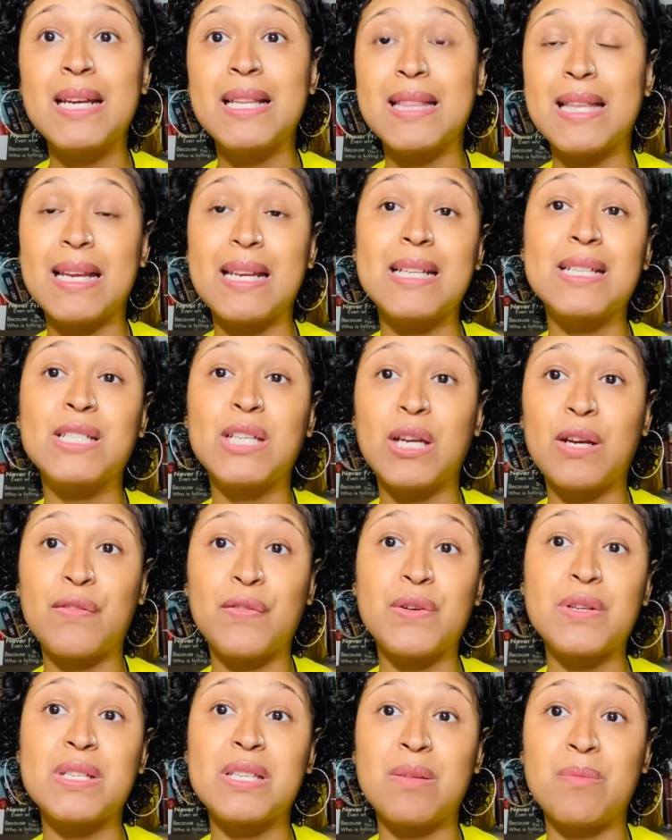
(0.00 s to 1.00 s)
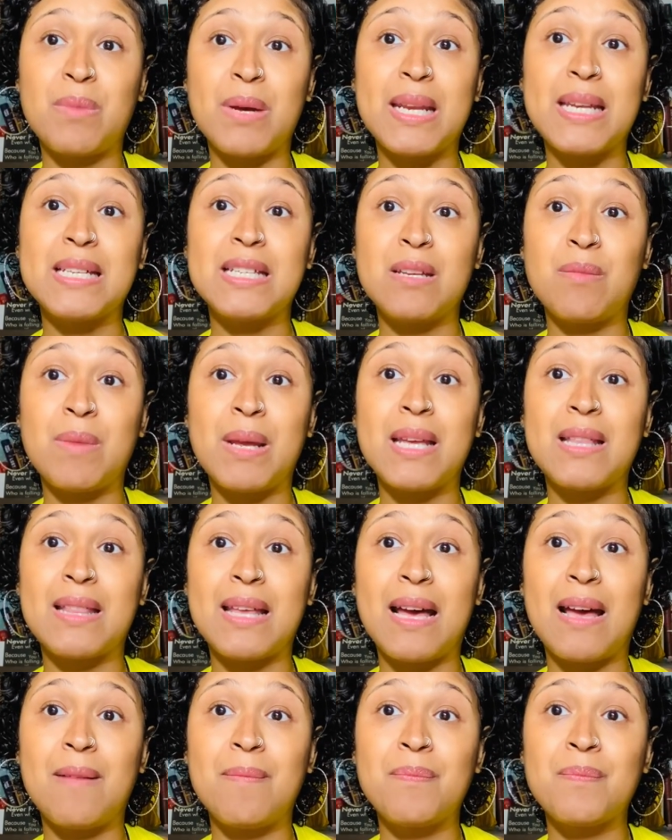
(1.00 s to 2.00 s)
that it took for somebody to make
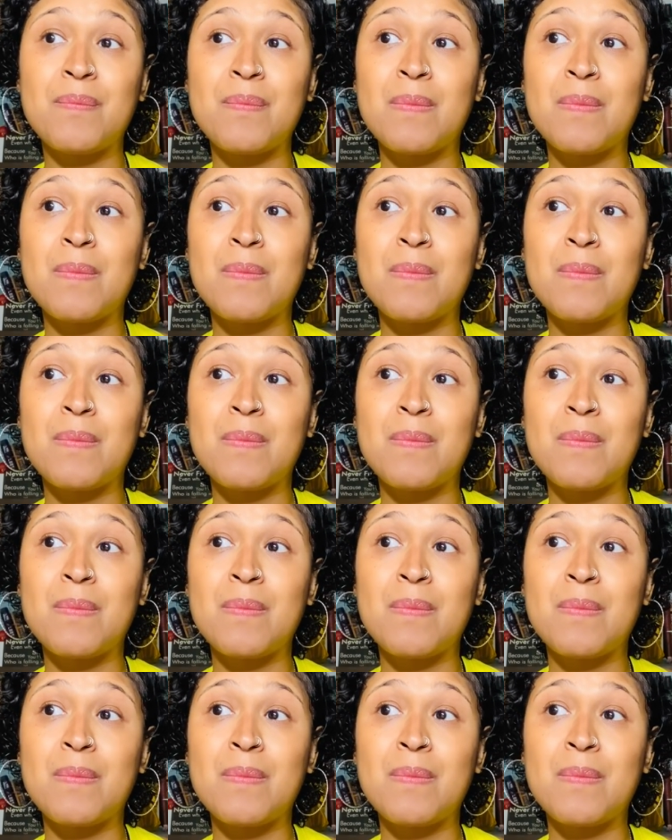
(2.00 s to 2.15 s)
that.